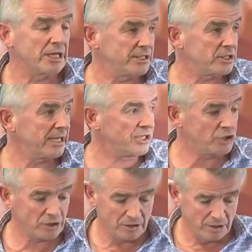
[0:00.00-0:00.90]

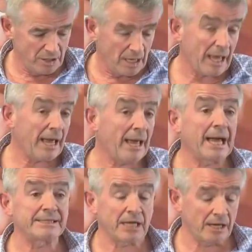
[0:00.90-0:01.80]
legislation, uh,
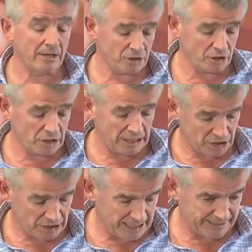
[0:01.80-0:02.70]
as Irish
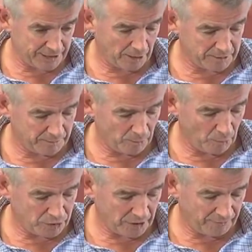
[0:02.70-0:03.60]
legislation has adopted
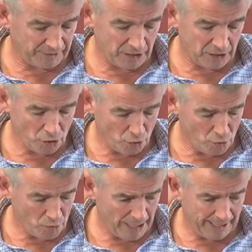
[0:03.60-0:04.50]
most of the
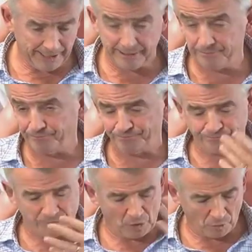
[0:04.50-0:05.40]
EU um,
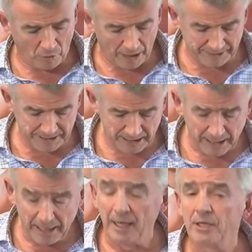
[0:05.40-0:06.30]
requirements.
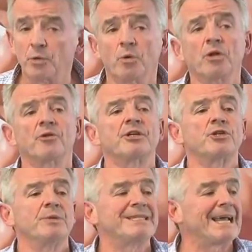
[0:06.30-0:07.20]
The one other
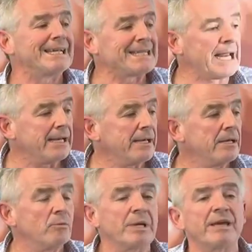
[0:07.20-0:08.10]
issue is
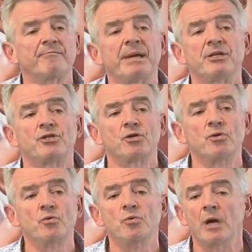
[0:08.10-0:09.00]
Alitalia. We have made
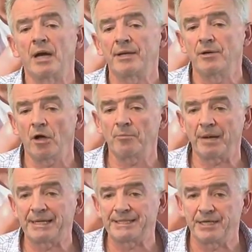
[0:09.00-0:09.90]
two uh, non
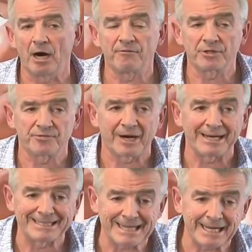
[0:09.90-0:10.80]
binding offers for
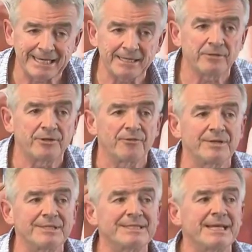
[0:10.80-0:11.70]
Alitalia. There is
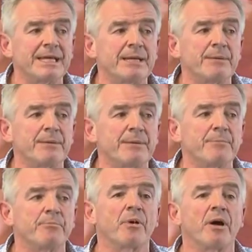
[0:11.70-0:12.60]
a process
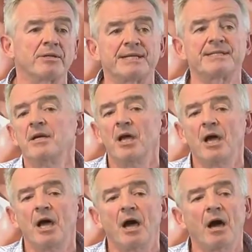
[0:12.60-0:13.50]
at which we
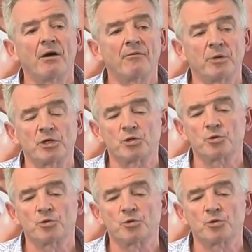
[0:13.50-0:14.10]
are in the foothills